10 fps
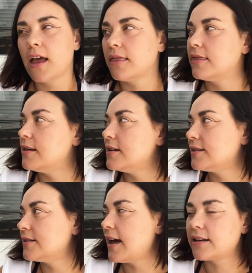
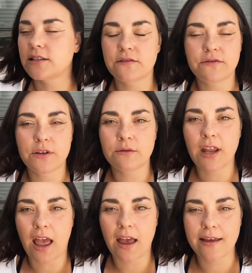This next few
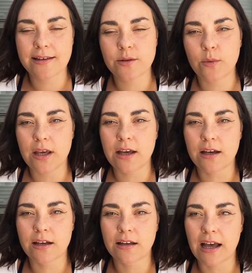days, week,
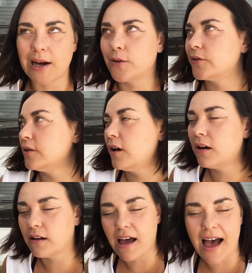however
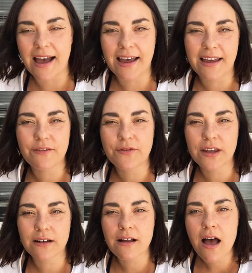long I
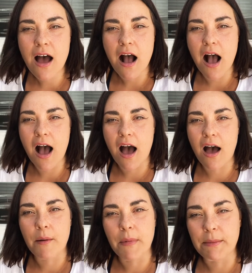feel,
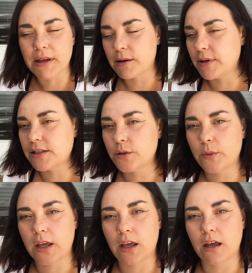I'm gonna be
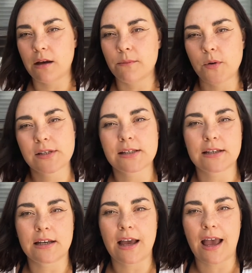doing
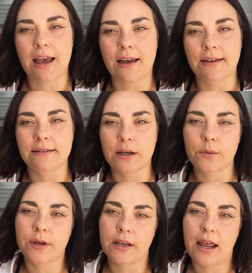mostly a
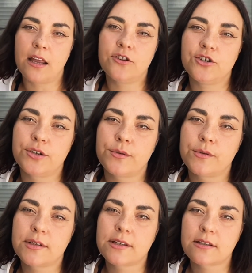liquid and
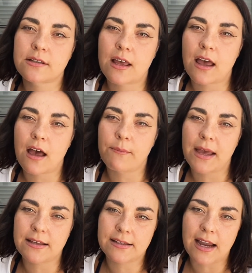juice
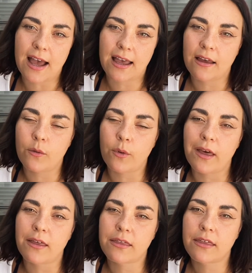based diet
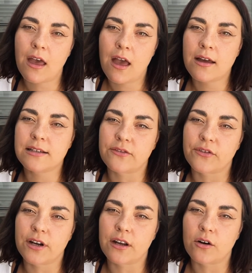with
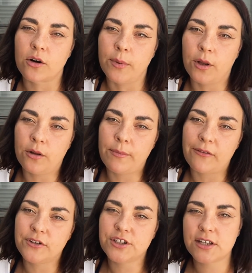different herbal
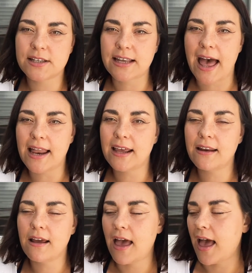beverages added.
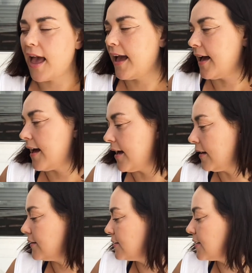
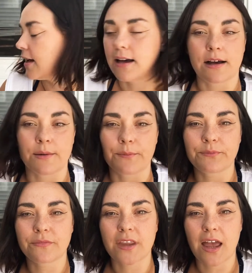And
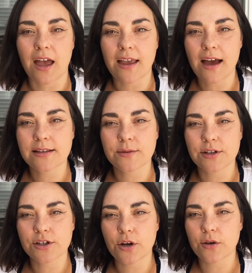yeah, I just want to
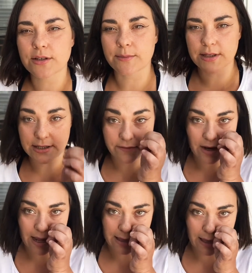show you some of the stuff that
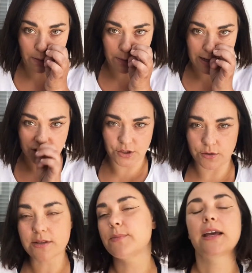I get when I
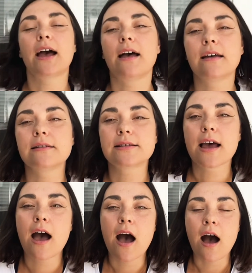juice, because
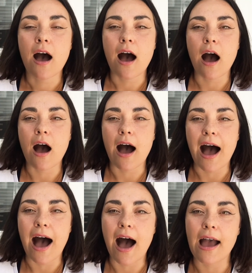
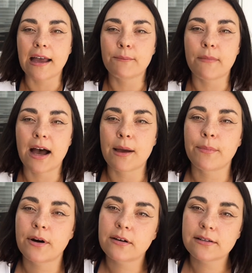in my
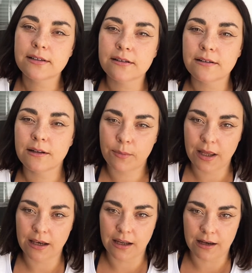personal
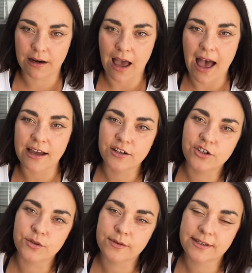opinion, I
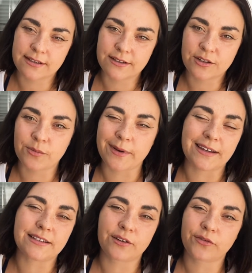juice a little
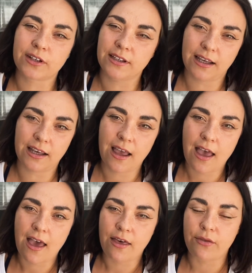bit differently
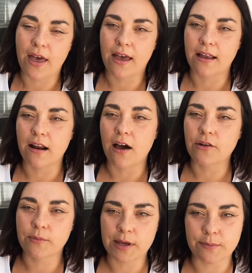than
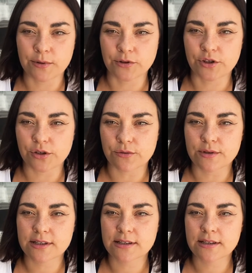other people
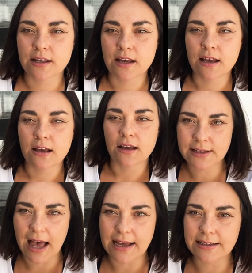juice.
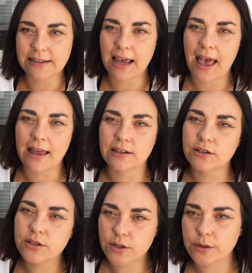I
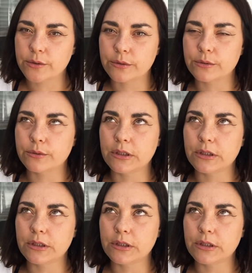tend to